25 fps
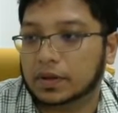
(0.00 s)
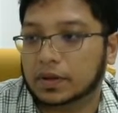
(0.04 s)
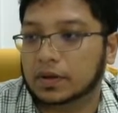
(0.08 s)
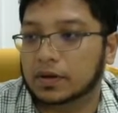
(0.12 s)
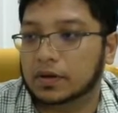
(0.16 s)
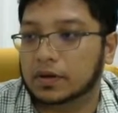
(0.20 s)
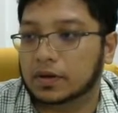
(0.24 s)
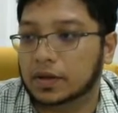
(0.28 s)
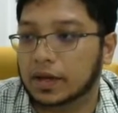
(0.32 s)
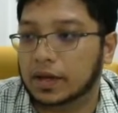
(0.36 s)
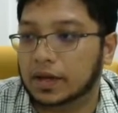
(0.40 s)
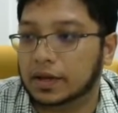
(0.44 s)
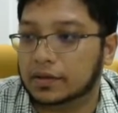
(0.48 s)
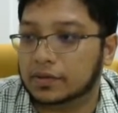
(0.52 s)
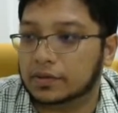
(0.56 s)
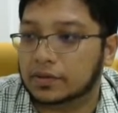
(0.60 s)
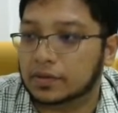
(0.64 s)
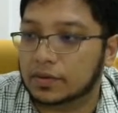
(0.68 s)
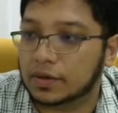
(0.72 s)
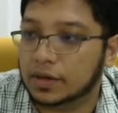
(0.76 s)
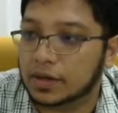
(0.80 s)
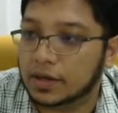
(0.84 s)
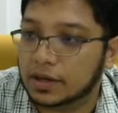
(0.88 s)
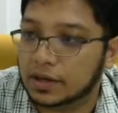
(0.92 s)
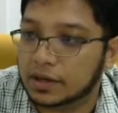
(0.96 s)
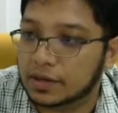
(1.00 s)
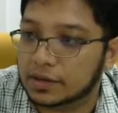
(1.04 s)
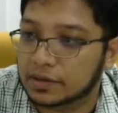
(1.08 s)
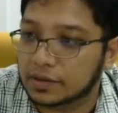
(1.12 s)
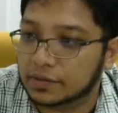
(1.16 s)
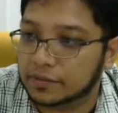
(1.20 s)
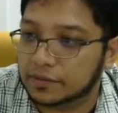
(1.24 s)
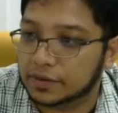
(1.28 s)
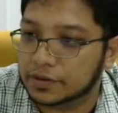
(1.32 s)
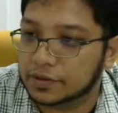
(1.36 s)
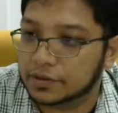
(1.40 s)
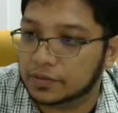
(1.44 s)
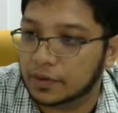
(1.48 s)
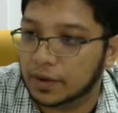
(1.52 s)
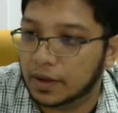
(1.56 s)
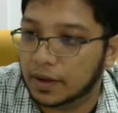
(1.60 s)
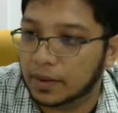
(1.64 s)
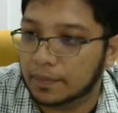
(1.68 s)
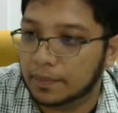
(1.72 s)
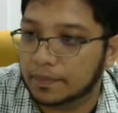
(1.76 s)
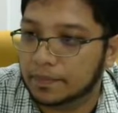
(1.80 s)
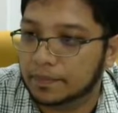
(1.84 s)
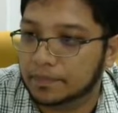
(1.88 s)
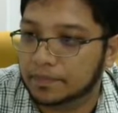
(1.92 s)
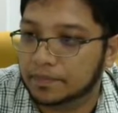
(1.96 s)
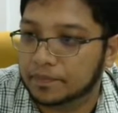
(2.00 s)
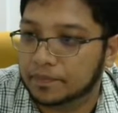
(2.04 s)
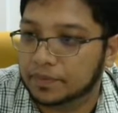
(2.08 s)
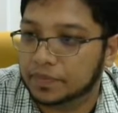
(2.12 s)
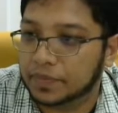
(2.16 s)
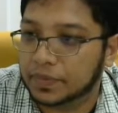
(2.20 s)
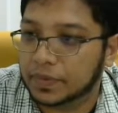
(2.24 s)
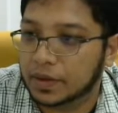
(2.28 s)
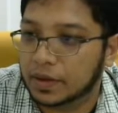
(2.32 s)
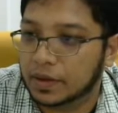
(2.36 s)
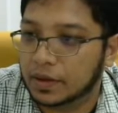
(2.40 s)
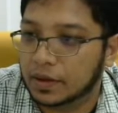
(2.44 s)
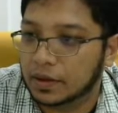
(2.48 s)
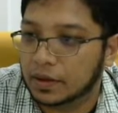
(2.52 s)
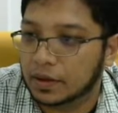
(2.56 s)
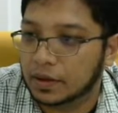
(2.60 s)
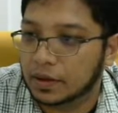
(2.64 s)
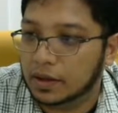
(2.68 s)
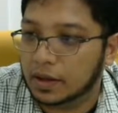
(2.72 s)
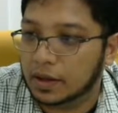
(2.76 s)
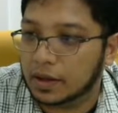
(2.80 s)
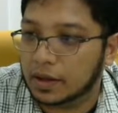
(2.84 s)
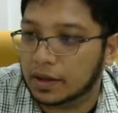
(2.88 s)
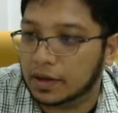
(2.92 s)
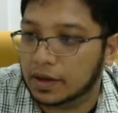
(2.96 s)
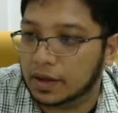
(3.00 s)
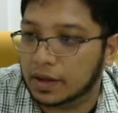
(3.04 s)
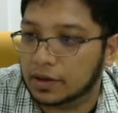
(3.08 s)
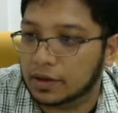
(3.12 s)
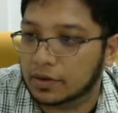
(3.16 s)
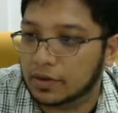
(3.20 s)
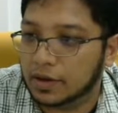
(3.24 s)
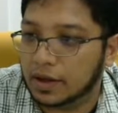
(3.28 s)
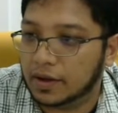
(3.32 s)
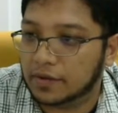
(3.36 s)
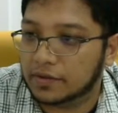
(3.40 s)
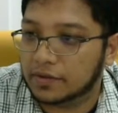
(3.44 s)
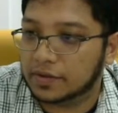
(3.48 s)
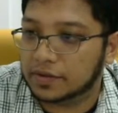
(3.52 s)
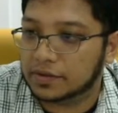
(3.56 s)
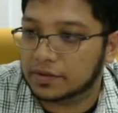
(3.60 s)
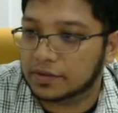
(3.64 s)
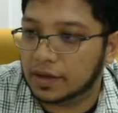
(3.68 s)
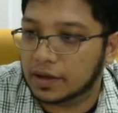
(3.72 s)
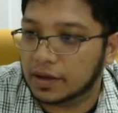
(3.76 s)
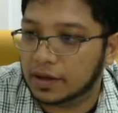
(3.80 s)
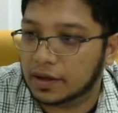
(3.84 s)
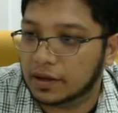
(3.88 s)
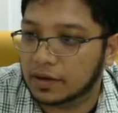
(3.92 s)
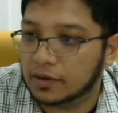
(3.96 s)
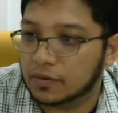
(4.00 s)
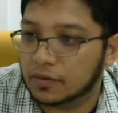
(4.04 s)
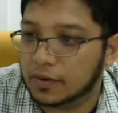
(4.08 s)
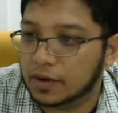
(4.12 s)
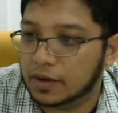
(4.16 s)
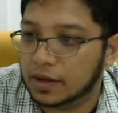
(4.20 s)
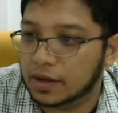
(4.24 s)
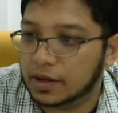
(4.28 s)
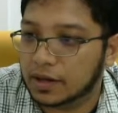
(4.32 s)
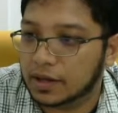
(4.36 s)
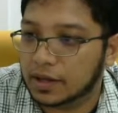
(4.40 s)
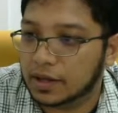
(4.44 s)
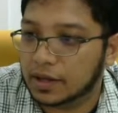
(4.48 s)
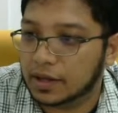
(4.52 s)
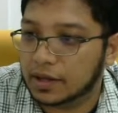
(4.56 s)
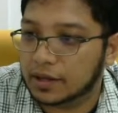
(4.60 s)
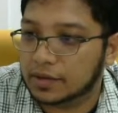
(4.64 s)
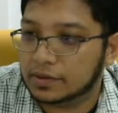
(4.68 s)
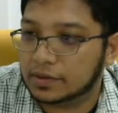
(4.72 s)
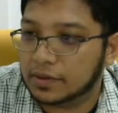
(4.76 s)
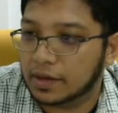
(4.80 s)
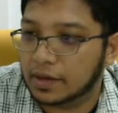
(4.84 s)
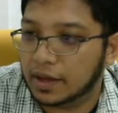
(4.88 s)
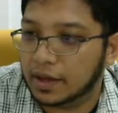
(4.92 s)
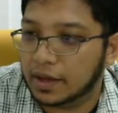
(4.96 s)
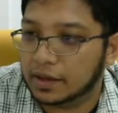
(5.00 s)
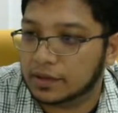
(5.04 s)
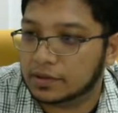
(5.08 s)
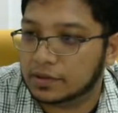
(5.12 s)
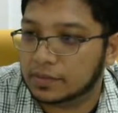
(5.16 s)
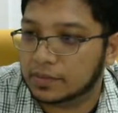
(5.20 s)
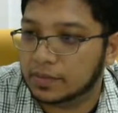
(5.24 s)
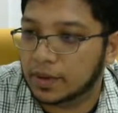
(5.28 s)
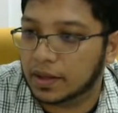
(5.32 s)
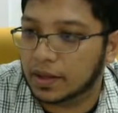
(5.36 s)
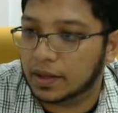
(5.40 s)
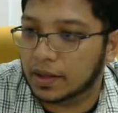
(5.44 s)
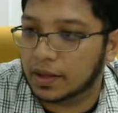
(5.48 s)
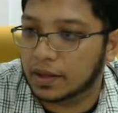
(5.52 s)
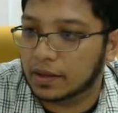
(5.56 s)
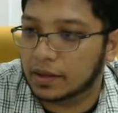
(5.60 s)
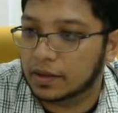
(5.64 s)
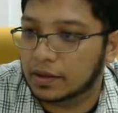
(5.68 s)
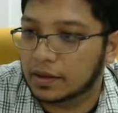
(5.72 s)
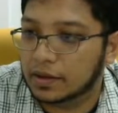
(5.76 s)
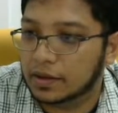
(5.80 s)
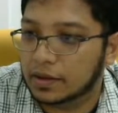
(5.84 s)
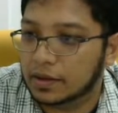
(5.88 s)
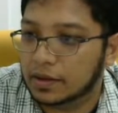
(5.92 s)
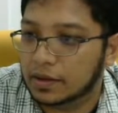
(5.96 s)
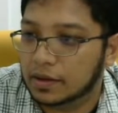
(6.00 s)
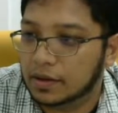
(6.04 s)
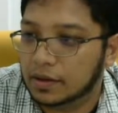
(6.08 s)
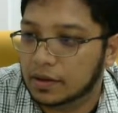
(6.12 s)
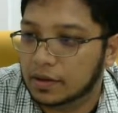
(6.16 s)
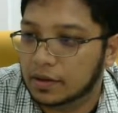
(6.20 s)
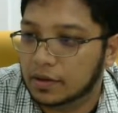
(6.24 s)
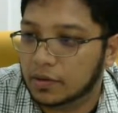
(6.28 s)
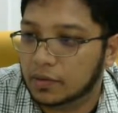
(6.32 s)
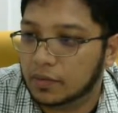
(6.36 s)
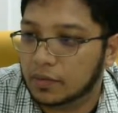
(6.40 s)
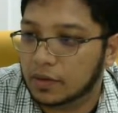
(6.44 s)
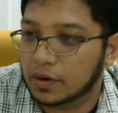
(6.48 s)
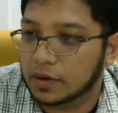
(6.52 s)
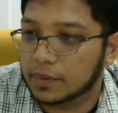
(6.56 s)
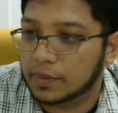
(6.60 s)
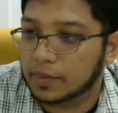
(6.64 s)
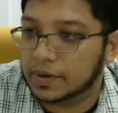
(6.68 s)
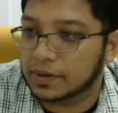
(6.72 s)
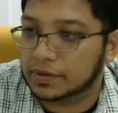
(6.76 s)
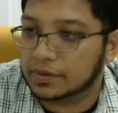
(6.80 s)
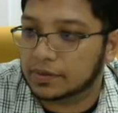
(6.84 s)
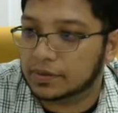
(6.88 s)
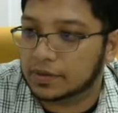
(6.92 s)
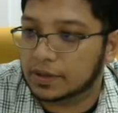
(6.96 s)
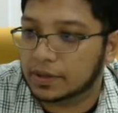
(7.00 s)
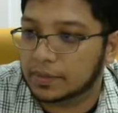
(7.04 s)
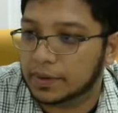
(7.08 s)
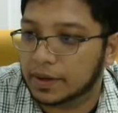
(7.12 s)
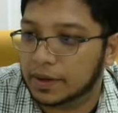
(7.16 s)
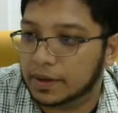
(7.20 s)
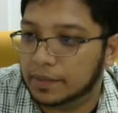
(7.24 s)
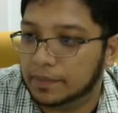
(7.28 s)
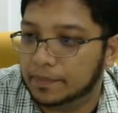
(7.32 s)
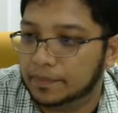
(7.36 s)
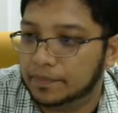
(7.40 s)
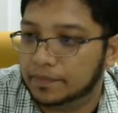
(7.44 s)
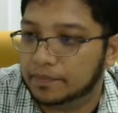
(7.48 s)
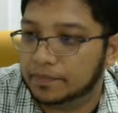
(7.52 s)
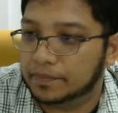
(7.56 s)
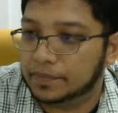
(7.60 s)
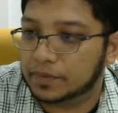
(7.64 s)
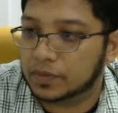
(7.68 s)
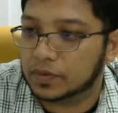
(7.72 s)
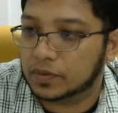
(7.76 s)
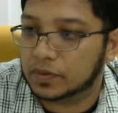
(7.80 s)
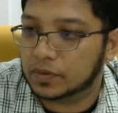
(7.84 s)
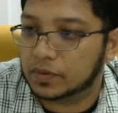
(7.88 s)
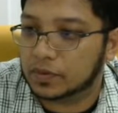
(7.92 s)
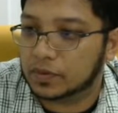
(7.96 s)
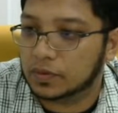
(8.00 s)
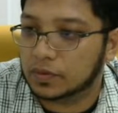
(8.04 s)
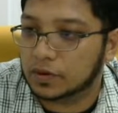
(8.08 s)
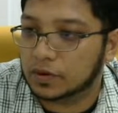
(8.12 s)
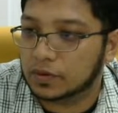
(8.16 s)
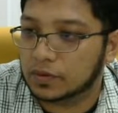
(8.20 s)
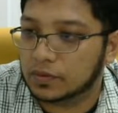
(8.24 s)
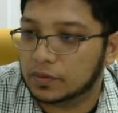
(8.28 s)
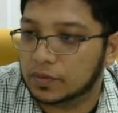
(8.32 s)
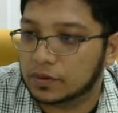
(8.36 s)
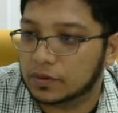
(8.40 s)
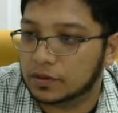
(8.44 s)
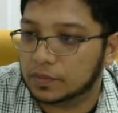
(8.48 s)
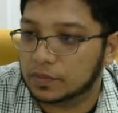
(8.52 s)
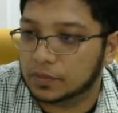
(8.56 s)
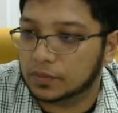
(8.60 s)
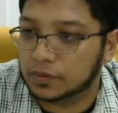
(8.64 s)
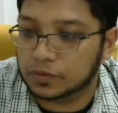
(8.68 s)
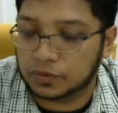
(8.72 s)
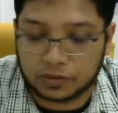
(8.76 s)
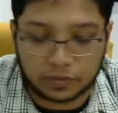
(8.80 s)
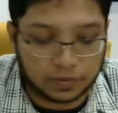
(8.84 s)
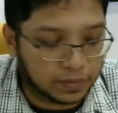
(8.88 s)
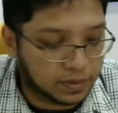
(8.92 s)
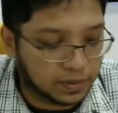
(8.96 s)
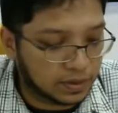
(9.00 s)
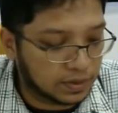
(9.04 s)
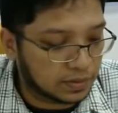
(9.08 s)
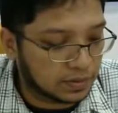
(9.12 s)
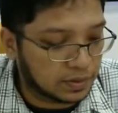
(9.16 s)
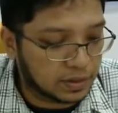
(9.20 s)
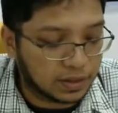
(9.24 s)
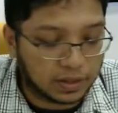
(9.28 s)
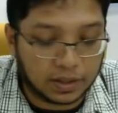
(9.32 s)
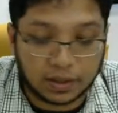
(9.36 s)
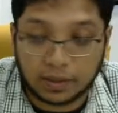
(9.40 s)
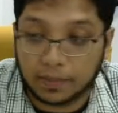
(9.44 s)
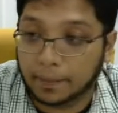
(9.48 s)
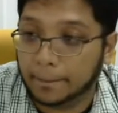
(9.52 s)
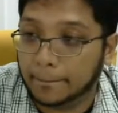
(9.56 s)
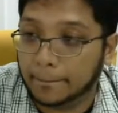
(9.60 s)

Okay, so here is the first one, and then you have the second one is x bar, y bar, z bar. So this one's supposed to be z.